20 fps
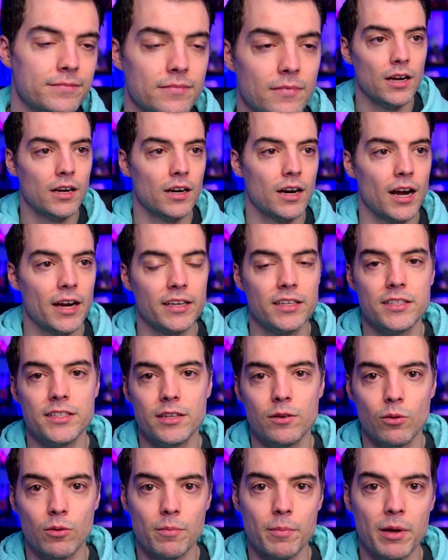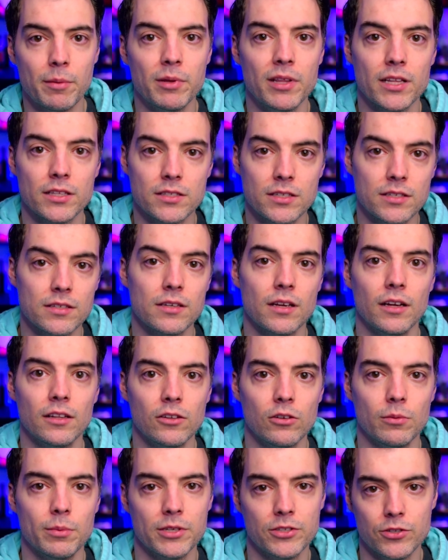I could see where maybe that's a
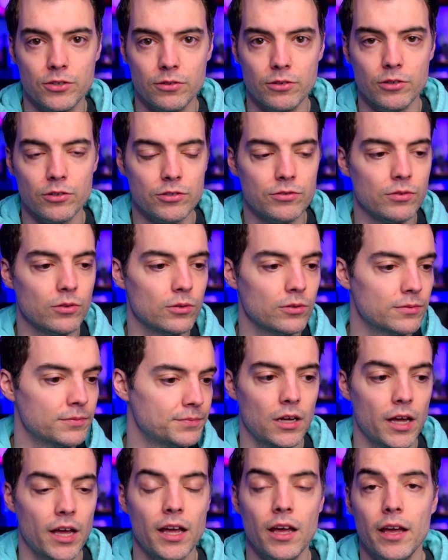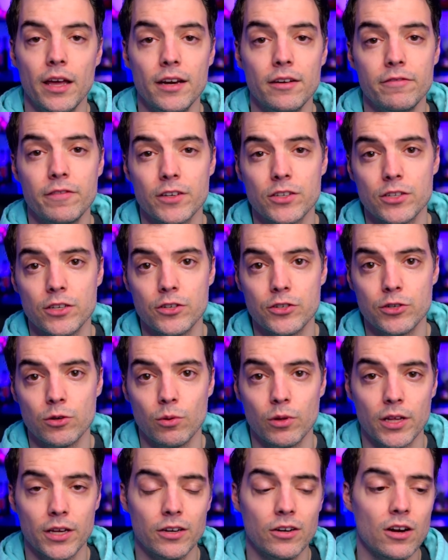little bit too useful. And it fixed an issue where
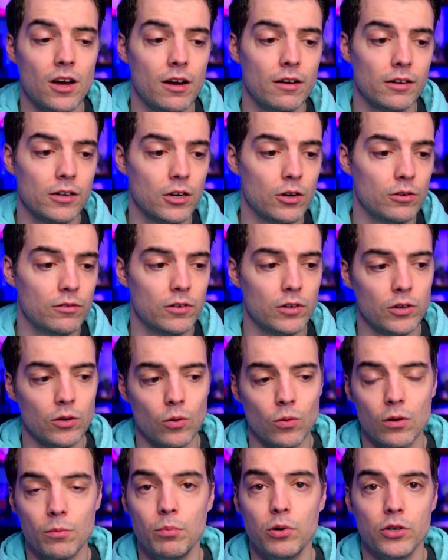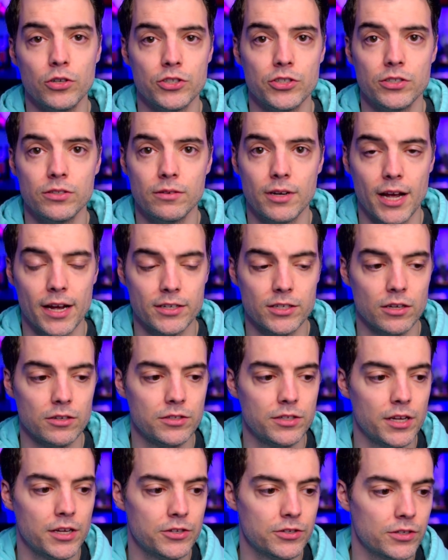they could knock over or push cash out
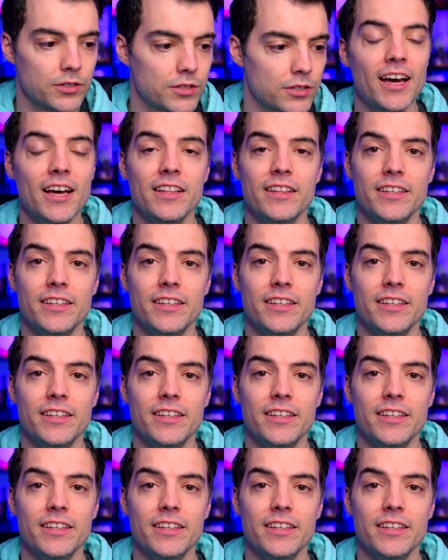stations.